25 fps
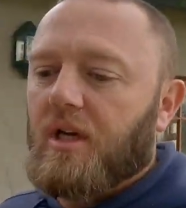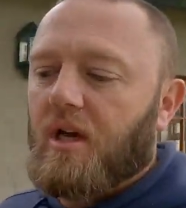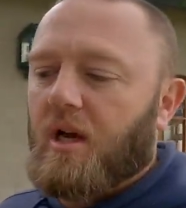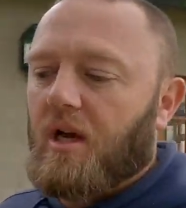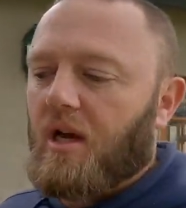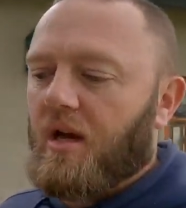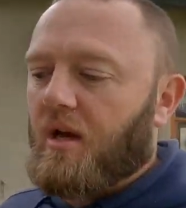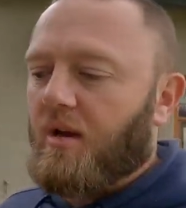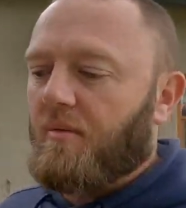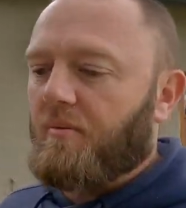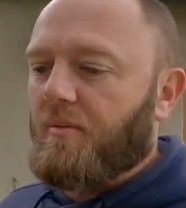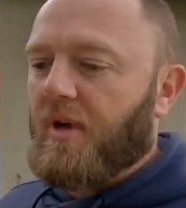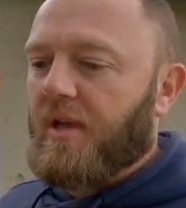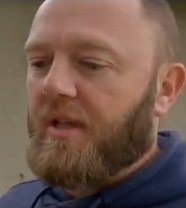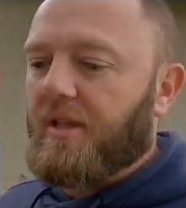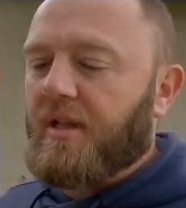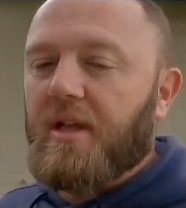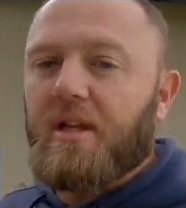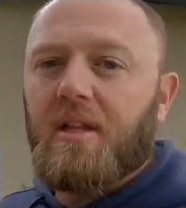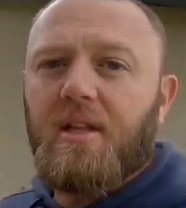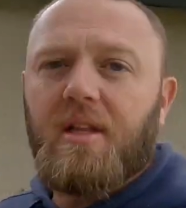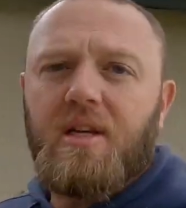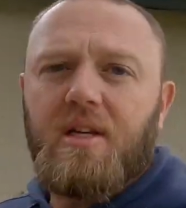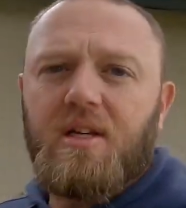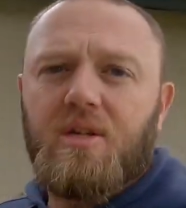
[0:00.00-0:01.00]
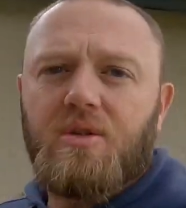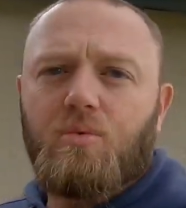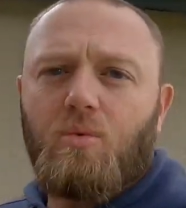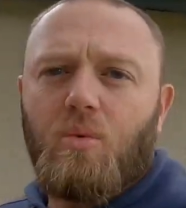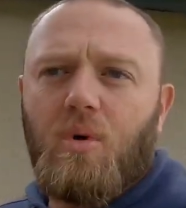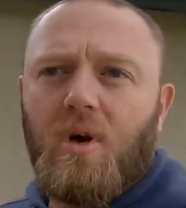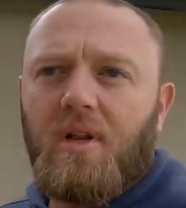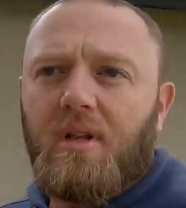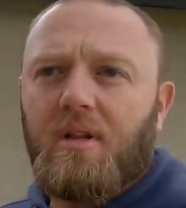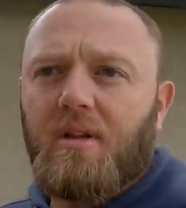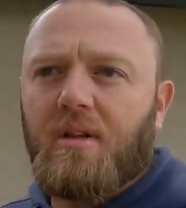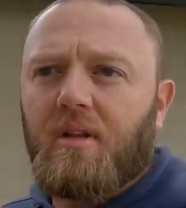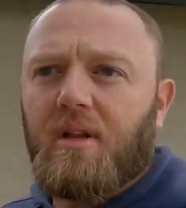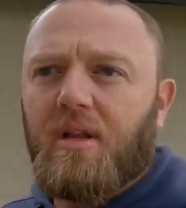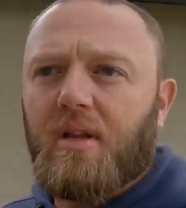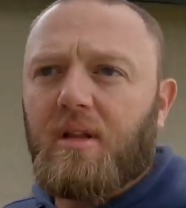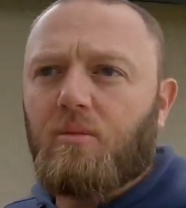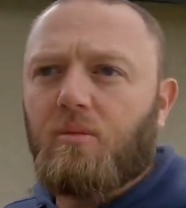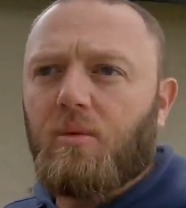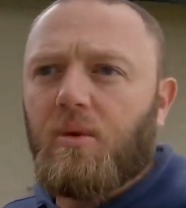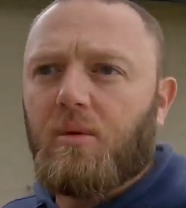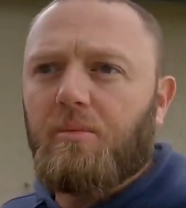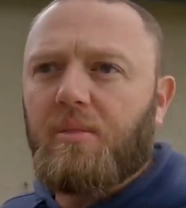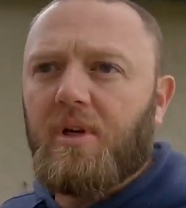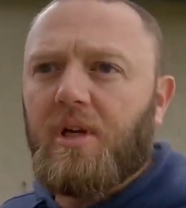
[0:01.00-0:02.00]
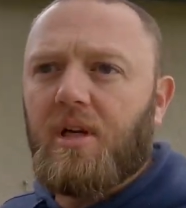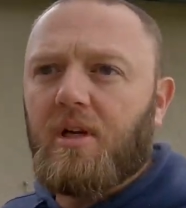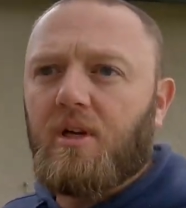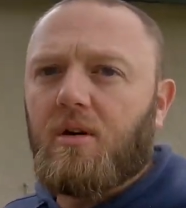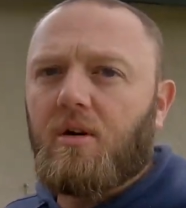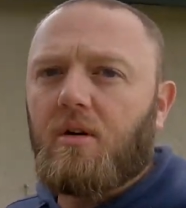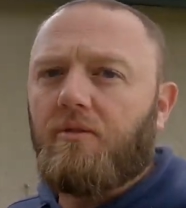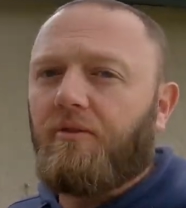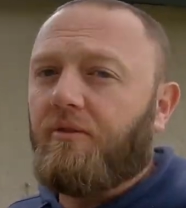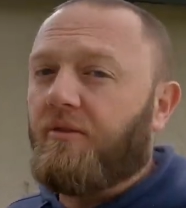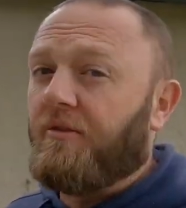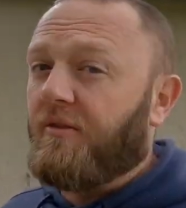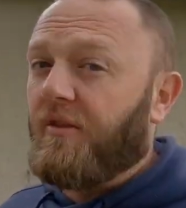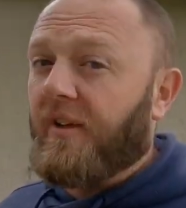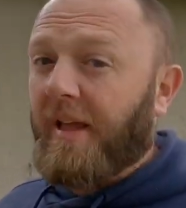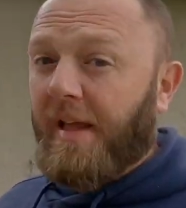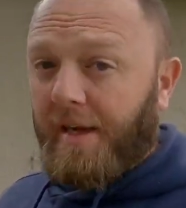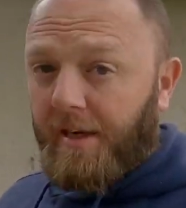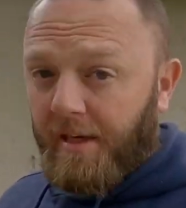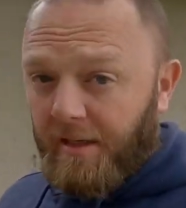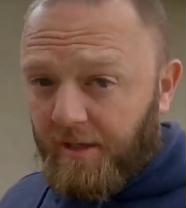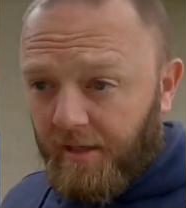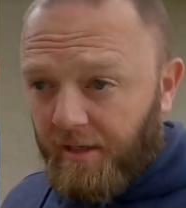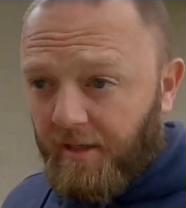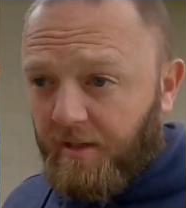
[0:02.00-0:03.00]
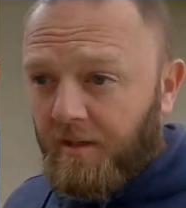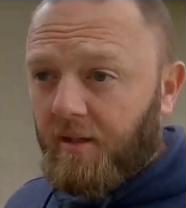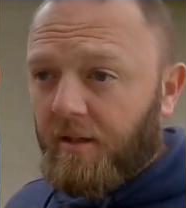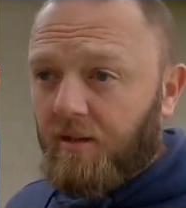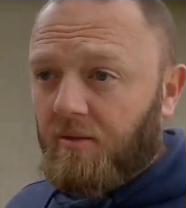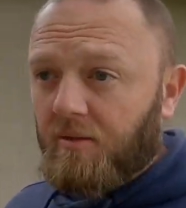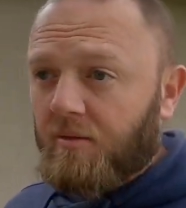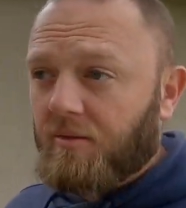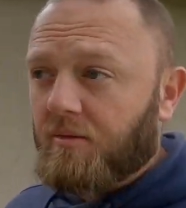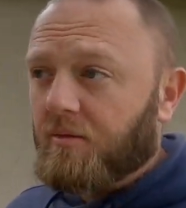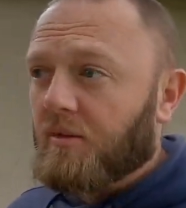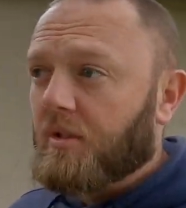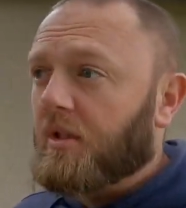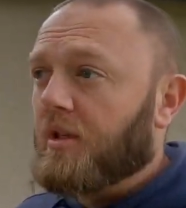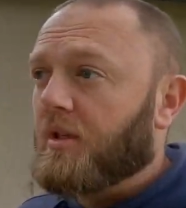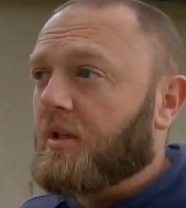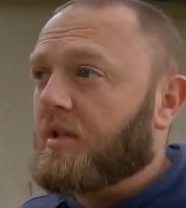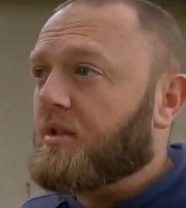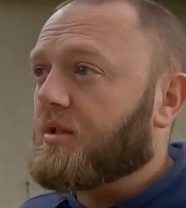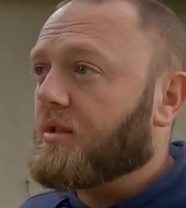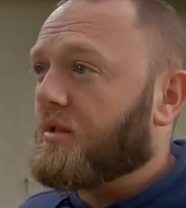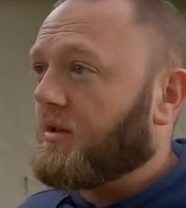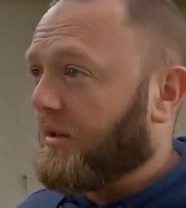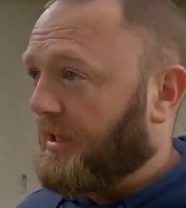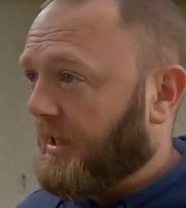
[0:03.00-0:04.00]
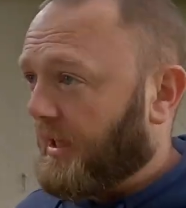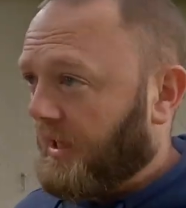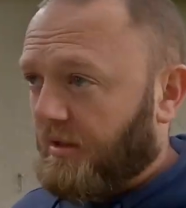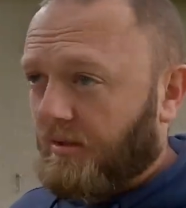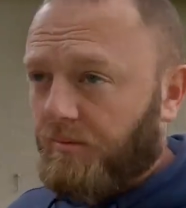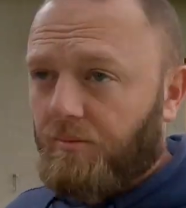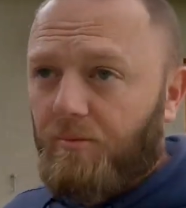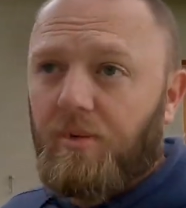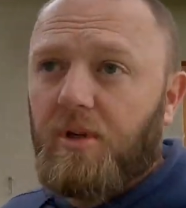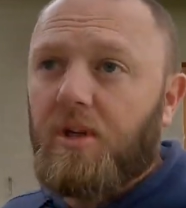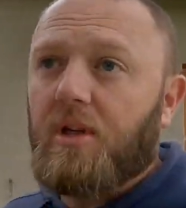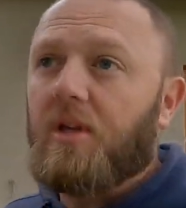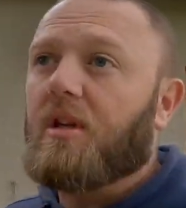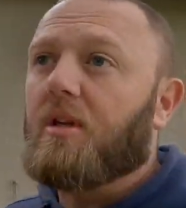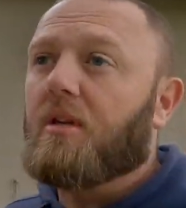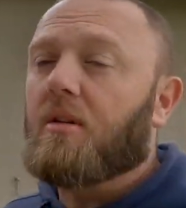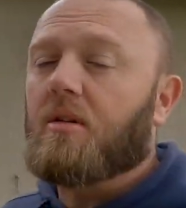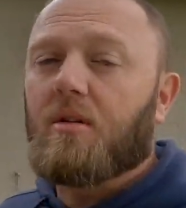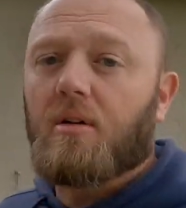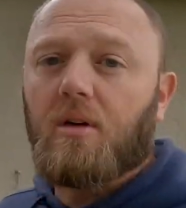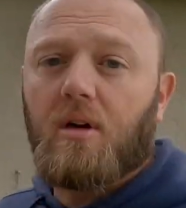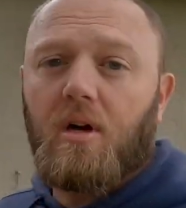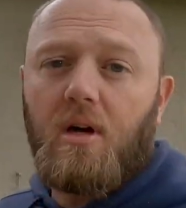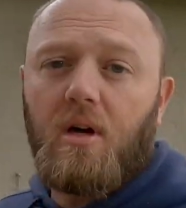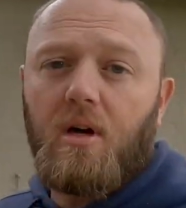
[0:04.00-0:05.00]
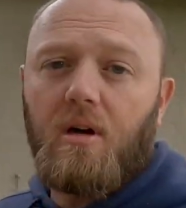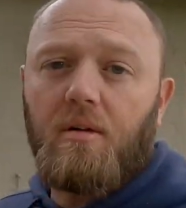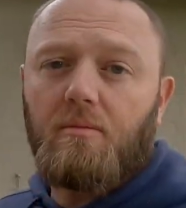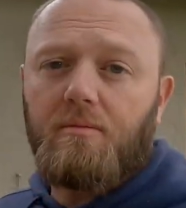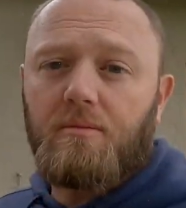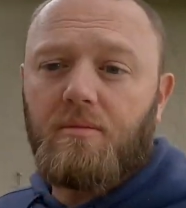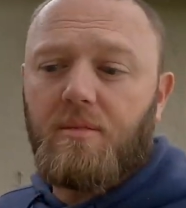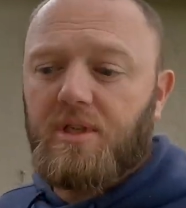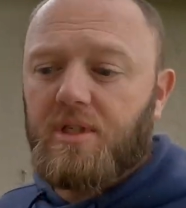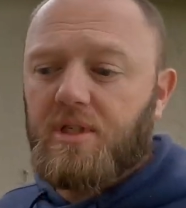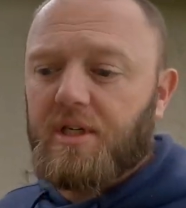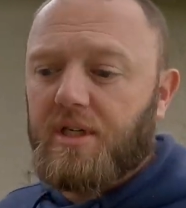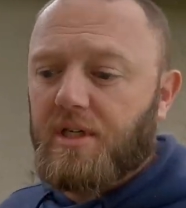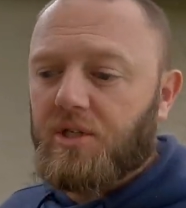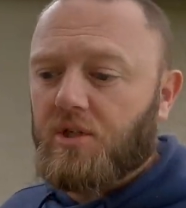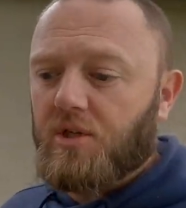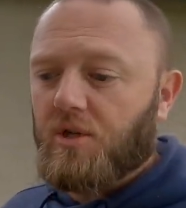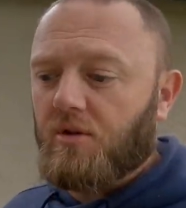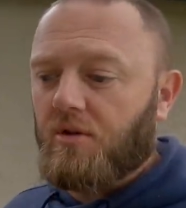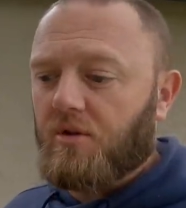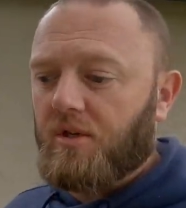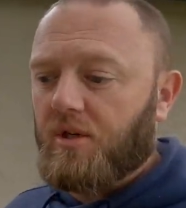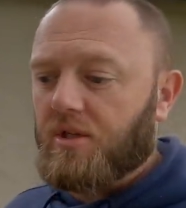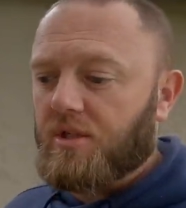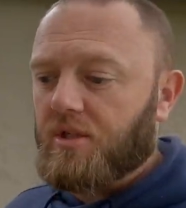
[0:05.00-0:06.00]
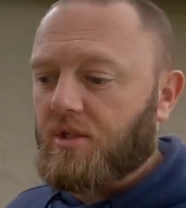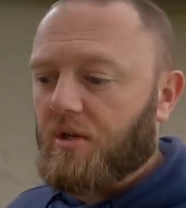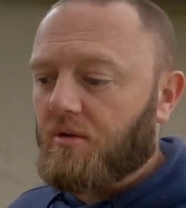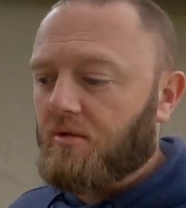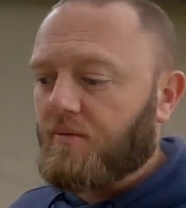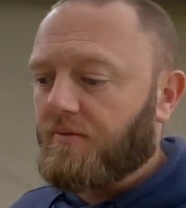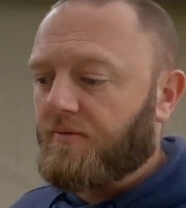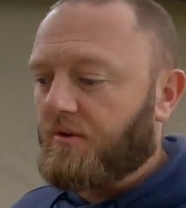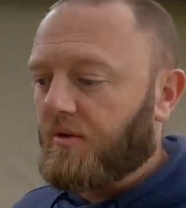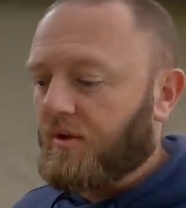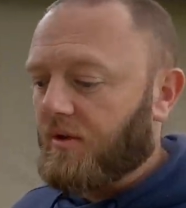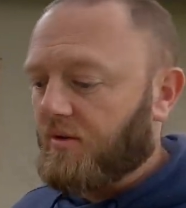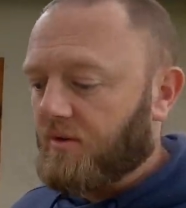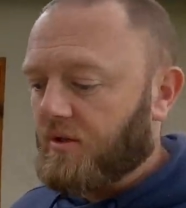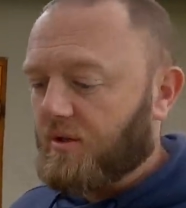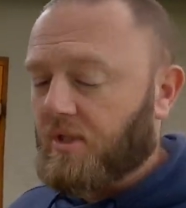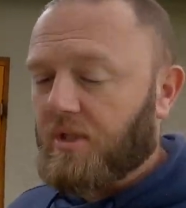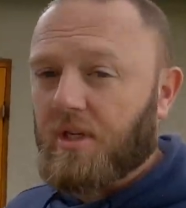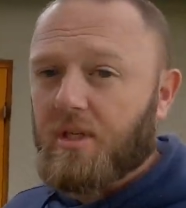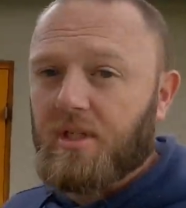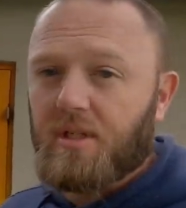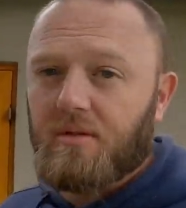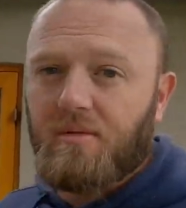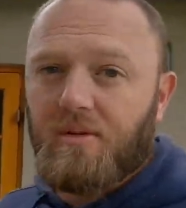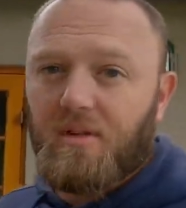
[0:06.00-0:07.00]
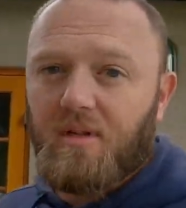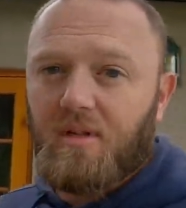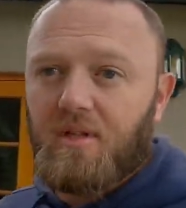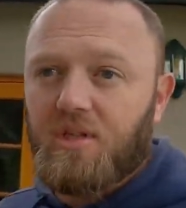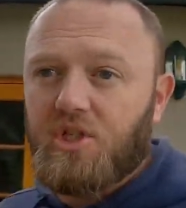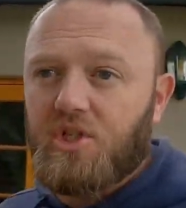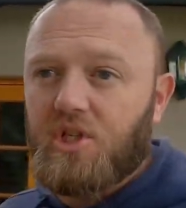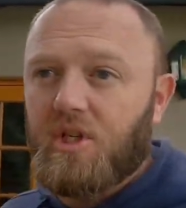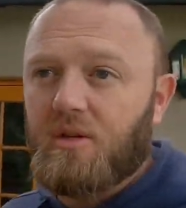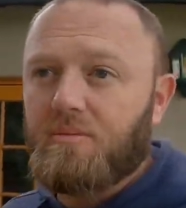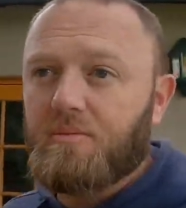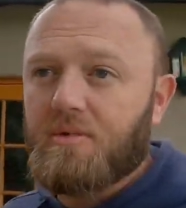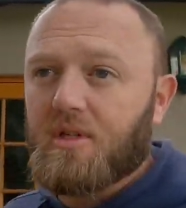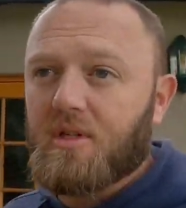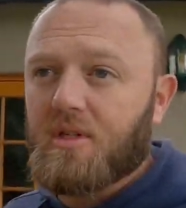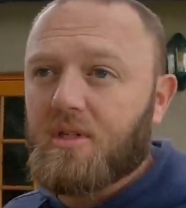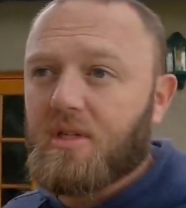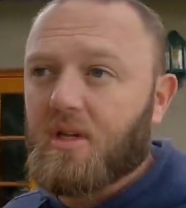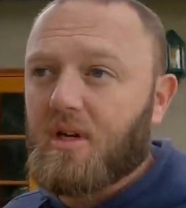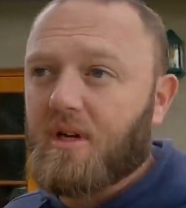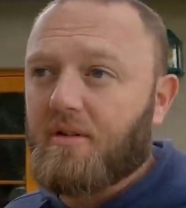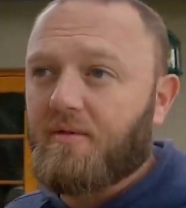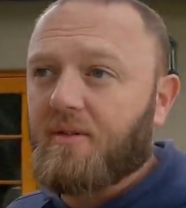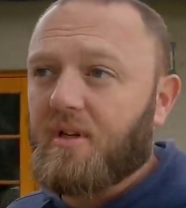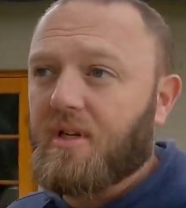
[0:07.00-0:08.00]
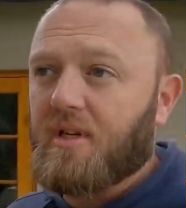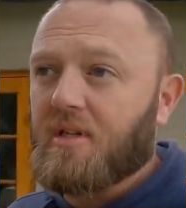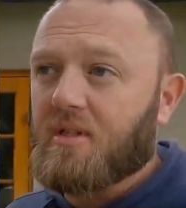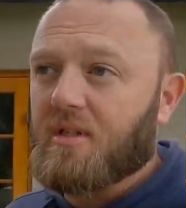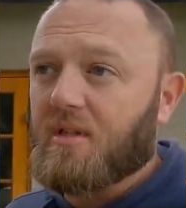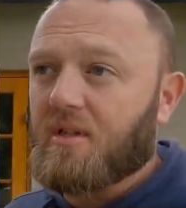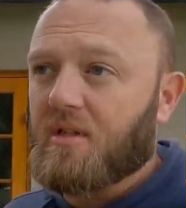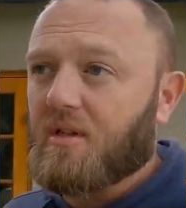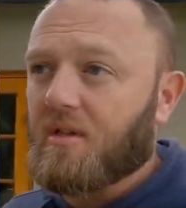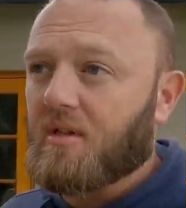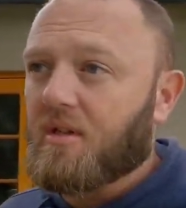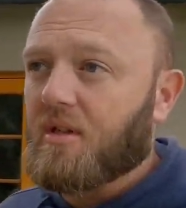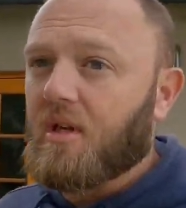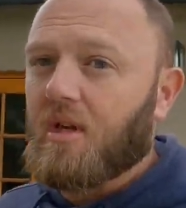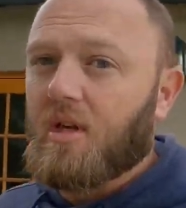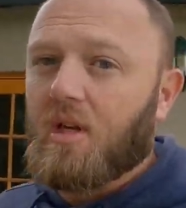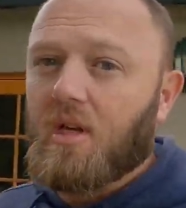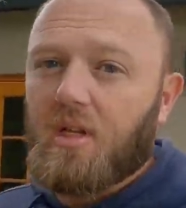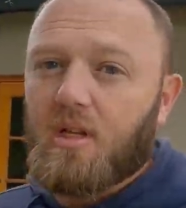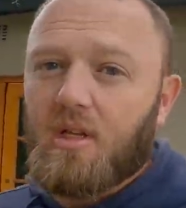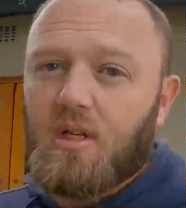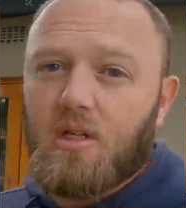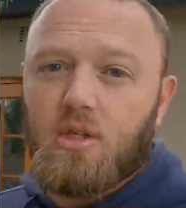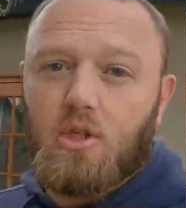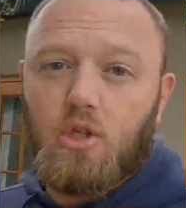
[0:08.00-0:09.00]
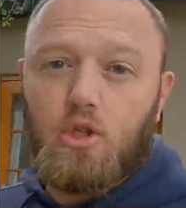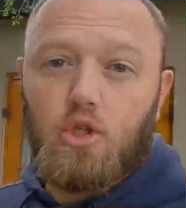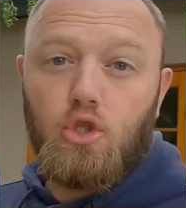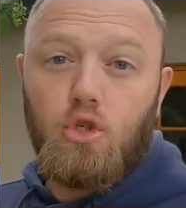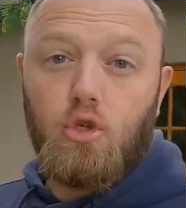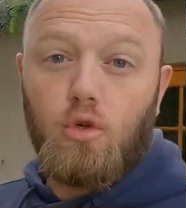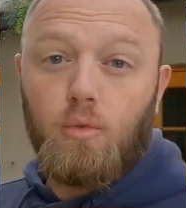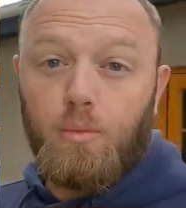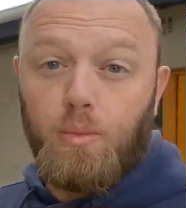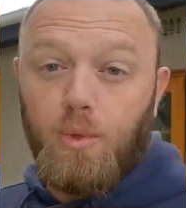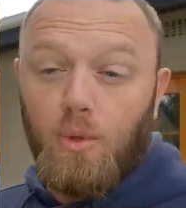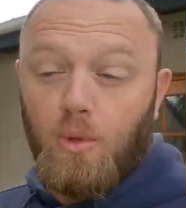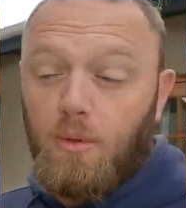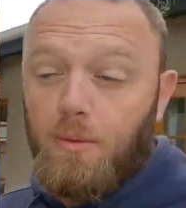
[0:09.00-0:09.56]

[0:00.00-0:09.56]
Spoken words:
And then there's one that will be very technical, so that'll be a section on its own for those guys with the jeeps and stuff. There's a slope